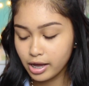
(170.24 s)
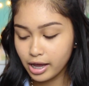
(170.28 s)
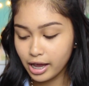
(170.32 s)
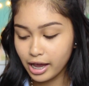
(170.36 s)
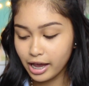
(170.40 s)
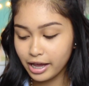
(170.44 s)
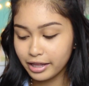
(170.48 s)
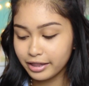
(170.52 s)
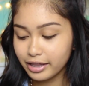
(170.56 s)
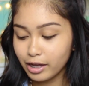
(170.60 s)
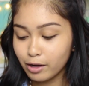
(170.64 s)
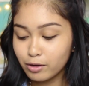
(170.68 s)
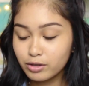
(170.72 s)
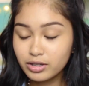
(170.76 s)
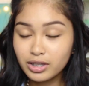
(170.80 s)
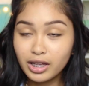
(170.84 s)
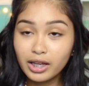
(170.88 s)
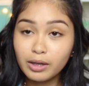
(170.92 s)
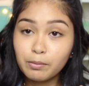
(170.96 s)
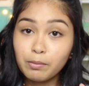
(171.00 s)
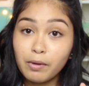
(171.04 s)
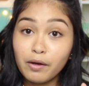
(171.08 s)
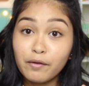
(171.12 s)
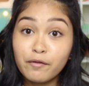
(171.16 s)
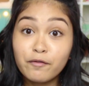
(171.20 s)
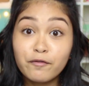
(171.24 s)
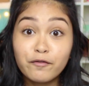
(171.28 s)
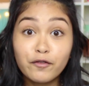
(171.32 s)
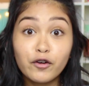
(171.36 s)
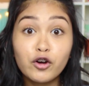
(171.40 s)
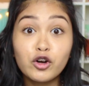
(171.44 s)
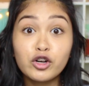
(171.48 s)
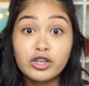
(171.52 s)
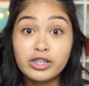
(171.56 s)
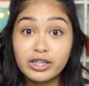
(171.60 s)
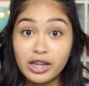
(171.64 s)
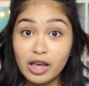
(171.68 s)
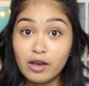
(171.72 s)
and that was like my
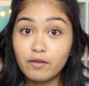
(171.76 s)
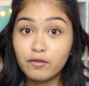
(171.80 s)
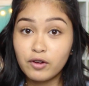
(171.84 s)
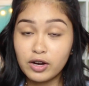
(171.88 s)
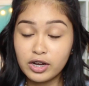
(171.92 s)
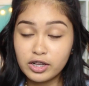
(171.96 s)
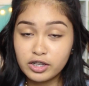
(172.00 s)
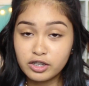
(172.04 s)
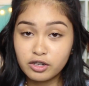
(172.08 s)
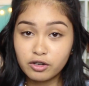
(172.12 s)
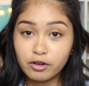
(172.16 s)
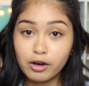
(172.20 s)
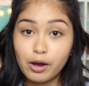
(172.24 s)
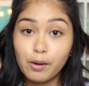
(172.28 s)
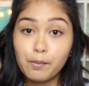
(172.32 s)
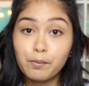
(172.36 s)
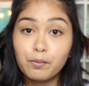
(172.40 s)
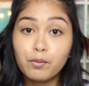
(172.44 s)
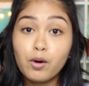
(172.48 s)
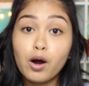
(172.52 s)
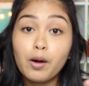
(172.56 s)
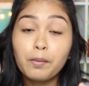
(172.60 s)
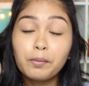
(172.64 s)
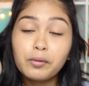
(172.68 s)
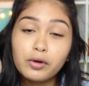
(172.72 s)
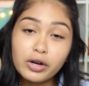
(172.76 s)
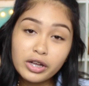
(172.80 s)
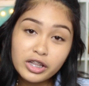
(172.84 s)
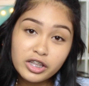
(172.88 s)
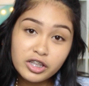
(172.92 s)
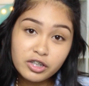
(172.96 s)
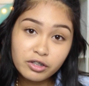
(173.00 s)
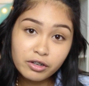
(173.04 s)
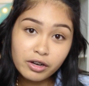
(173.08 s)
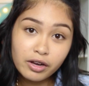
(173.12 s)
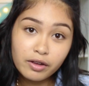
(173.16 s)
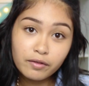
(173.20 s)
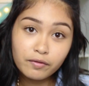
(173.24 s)
first ever proper
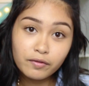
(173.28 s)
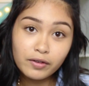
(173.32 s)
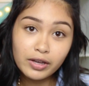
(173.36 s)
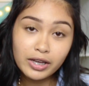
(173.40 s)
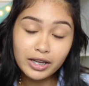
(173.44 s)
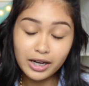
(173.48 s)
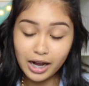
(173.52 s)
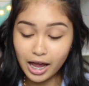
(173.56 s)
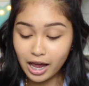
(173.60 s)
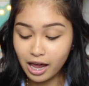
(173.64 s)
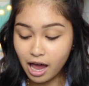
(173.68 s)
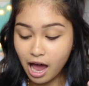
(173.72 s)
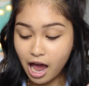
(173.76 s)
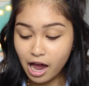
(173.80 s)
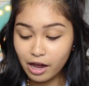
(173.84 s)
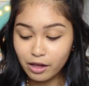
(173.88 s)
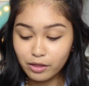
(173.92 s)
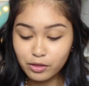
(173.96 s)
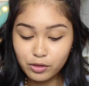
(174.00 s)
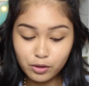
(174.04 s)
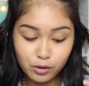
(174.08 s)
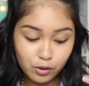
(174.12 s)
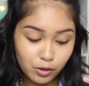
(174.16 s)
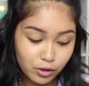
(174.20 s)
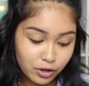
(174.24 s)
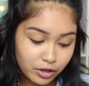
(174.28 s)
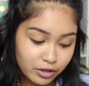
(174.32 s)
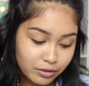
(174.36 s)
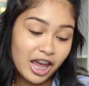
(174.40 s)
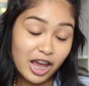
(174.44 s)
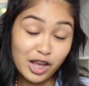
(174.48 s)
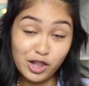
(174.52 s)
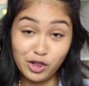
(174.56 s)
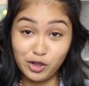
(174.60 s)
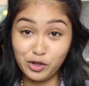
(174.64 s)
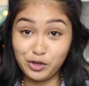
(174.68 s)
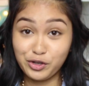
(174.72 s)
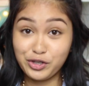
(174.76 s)
Instagram feed. I thought
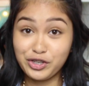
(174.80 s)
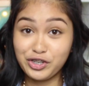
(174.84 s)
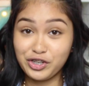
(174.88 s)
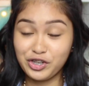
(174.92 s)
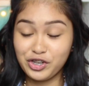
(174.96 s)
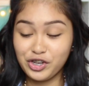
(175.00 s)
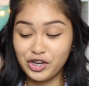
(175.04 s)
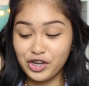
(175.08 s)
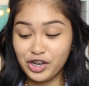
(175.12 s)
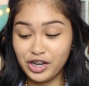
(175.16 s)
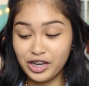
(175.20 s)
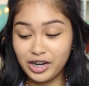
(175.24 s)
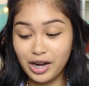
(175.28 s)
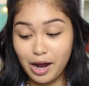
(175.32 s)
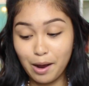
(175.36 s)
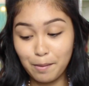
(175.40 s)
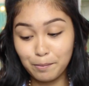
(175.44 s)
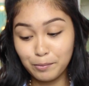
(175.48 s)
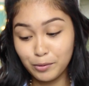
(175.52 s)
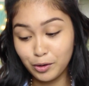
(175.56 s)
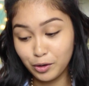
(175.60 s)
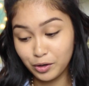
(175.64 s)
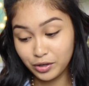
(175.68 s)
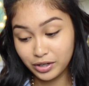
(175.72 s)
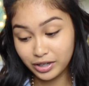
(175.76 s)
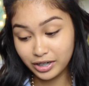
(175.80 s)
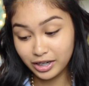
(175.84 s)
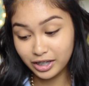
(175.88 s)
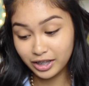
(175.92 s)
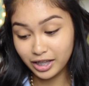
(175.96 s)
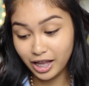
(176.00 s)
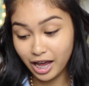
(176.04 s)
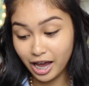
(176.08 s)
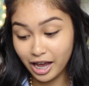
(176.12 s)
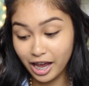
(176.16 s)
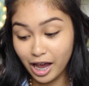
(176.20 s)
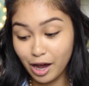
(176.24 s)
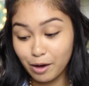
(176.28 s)
it looked good, I'm not gonna
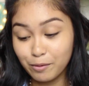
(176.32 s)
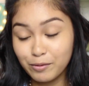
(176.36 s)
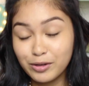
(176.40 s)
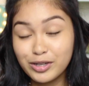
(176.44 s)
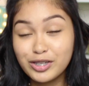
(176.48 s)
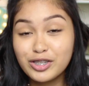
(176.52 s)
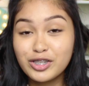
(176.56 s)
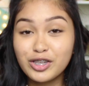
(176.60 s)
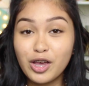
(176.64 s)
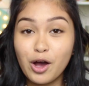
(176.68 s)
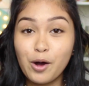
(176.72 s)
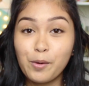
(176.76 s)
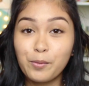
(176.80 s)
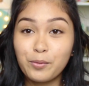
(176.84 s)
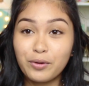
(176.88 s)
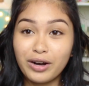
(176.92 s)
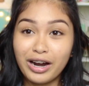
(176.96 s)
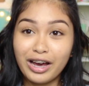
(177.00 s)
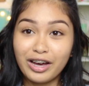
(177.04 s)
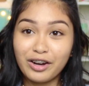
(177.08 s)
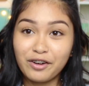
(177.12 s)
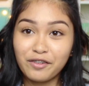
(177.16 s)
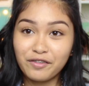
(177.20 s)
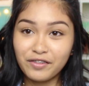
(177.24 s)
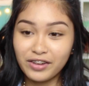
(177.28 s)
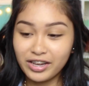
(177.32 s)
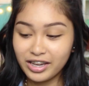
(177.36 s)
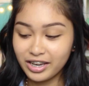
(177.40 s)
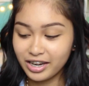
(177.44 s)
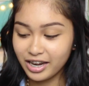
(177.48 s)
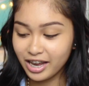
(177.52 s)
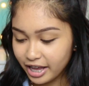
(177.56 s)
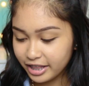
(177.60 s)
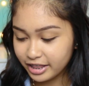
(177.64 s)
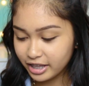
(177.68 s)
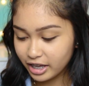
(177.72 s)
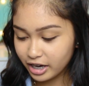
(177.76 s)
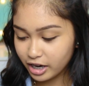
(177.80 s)
lie, I was so proud of it.
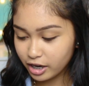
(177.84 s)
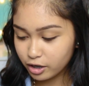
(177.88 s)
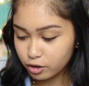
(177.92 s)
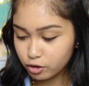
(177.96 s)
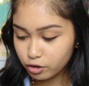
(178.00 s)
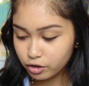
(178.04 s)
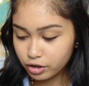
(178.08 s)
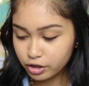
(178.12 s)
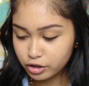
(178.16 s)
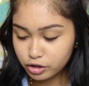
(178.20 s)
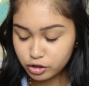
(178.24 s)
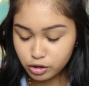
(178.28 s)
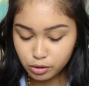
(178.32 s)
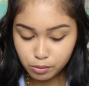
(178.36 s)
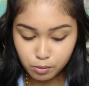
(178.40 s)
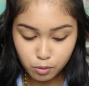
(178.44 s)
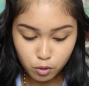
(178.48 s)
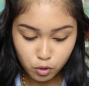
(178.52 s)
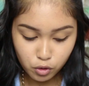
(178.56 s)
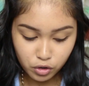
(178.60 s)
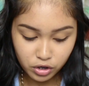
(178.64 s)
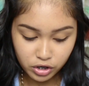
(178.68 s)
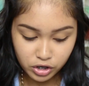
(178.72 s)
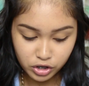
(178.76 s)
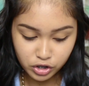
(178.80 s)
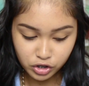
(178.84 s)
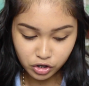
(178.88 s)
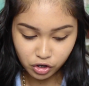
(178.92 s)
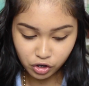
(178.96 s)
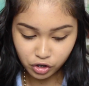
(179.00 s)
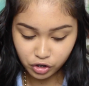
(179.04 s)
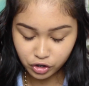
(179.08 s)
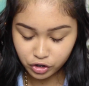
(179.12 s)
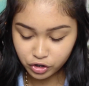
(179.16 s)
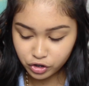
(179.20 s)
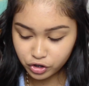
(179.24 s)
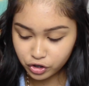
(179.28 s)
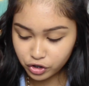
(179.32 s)
And then I got into more
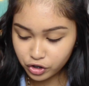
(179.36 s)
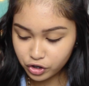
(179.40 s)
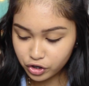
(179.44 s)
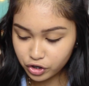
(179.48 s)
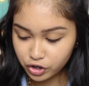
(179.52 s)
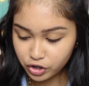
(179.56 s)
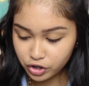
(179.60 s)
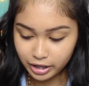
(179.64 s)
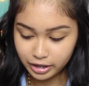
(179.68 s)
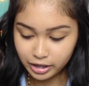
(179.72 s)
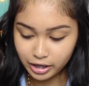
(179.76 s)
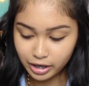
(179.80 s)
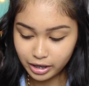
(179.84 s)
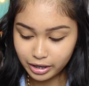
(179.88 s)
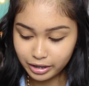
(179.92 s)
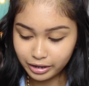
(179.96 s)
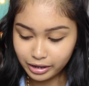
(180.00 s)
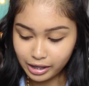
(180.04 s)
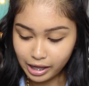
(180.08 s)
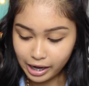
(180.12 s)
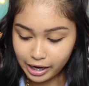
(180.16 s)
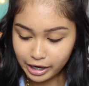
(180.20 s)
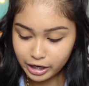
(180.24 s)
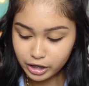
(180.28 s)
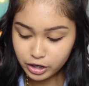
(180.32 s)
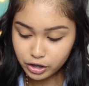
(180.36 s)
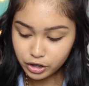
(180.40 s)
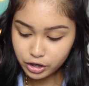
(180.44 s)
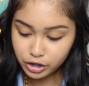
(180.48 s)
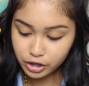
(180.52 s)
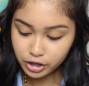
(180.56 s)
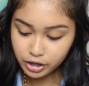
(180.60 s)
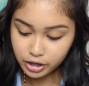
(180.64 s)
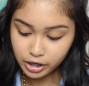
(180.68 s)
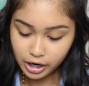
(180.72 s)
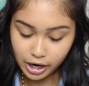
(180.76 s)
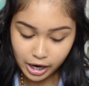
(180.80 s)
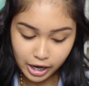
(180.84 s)
darker and then
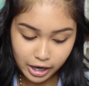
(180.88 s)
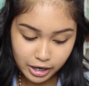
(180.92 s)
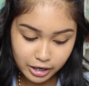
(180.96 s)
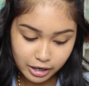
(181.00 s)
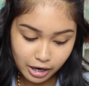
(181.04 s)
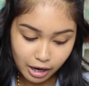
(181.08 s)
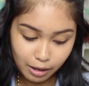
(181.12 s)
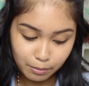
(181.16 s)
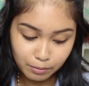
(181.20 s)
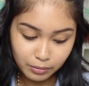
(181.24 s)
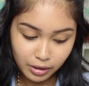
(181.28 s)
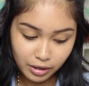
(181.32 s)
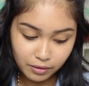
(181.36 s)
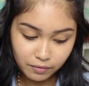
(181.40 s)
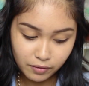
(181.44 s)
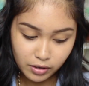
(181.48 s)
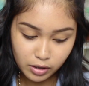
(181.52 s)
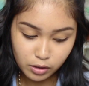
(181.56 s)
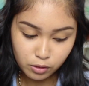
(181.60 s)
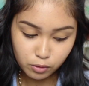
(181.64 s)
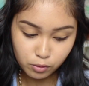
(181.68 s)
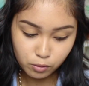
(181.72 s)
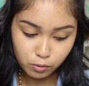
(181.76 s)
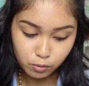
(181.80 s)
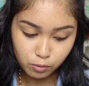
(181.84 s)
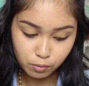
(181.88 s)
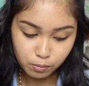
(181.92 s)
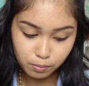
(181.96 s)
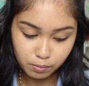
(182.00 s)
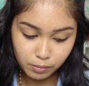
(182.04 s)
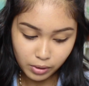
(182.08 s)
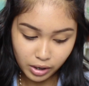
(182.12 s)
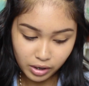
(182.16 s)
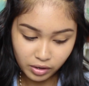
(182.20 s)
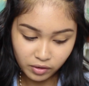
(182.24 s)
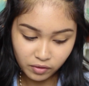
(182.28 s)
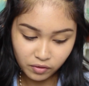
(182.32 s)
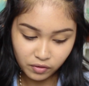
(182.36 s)
lighter, and I'm loving
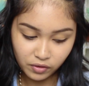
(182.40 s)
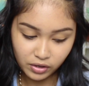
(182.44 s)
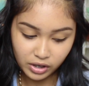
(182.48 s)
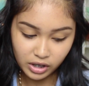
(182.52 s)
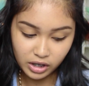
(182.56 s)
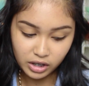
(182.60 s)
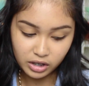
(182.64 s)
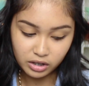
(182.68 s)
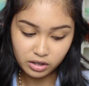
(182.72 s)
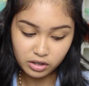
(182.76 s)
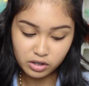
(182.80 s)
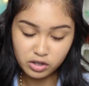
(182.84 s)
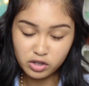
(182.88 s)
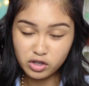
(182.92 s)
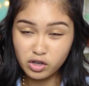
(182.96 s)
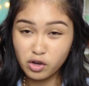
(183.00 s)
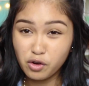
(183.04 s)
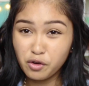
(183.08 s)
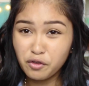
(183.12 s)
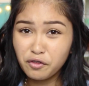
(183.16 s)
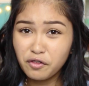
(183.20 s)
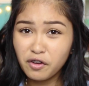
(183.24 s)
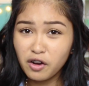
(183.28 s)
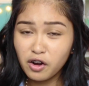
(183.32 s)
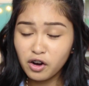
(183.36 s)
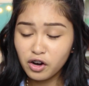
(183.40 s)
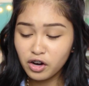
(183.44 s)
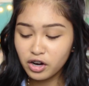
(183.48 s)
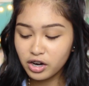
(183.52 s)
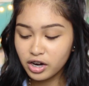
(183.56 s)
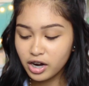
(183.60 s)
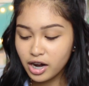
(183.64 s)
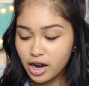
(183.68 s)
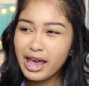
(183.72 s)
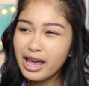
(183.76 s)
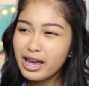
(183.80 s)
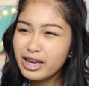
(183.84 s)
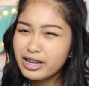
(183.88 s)
my feed so far.
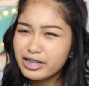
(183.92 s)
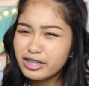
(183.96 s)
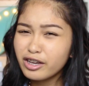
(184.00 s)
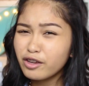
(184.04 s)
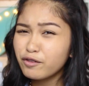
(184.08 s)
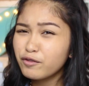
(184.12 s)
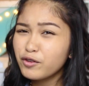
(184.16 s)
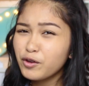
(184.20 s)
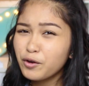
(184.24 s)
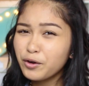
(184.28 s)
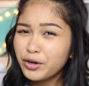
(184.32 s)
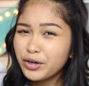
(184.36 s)
And if you